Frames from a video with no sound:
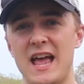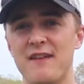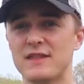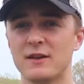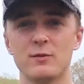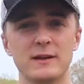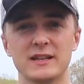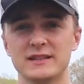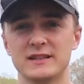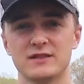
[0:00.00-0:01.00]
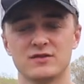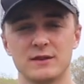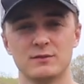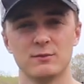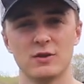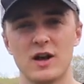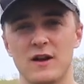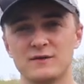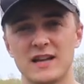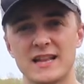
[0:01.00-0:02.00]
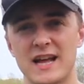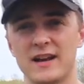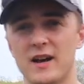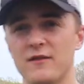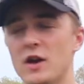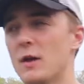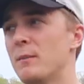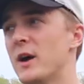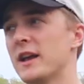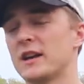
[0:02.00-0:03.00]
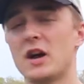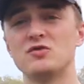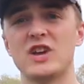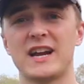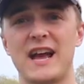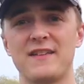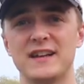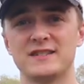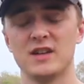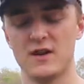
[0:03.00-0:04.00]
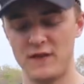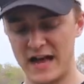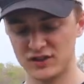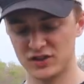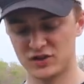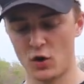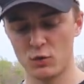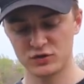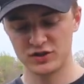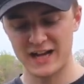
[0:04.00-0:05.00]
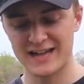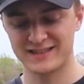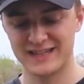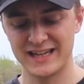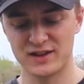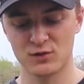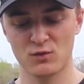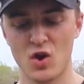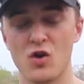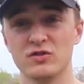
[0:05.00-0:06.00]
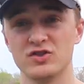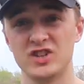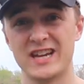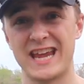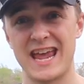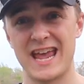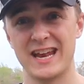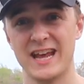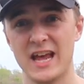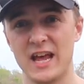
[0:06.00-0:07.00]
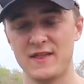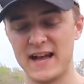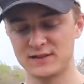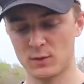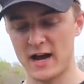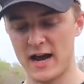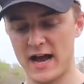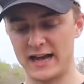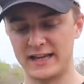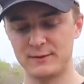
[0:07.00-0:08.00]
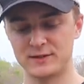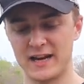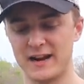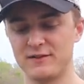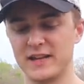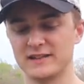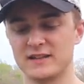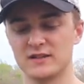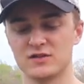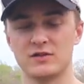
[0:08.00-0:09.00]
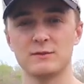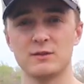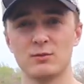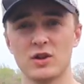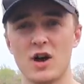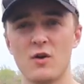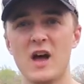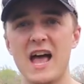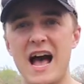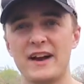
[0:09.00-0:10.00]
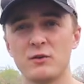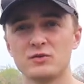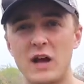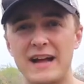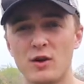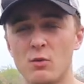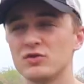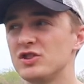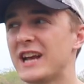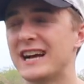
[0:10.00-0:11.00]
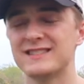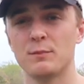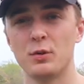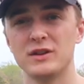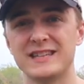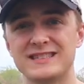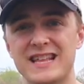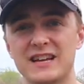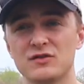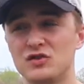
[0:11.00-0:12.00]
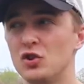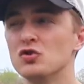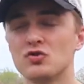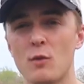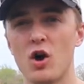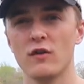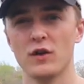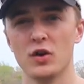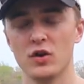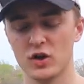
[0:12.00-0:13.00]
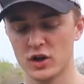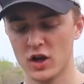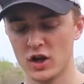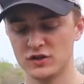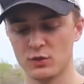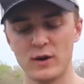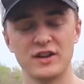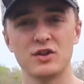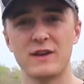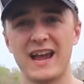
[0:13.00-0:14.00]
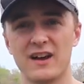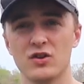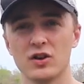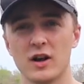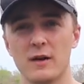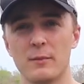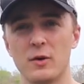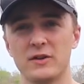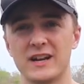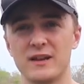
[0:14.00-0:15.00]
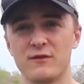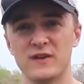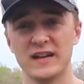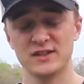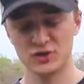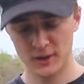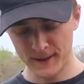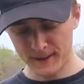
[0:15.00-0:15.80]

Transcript: Everything will be linked in the description below. I've said that enough, but go check out that stuff. I just don't want you guys to get the wrong jig head. That's why I keep saying everything's in the description below. I don't want you guys to put this thing on too small of a hook to where you can't hook up on any fish.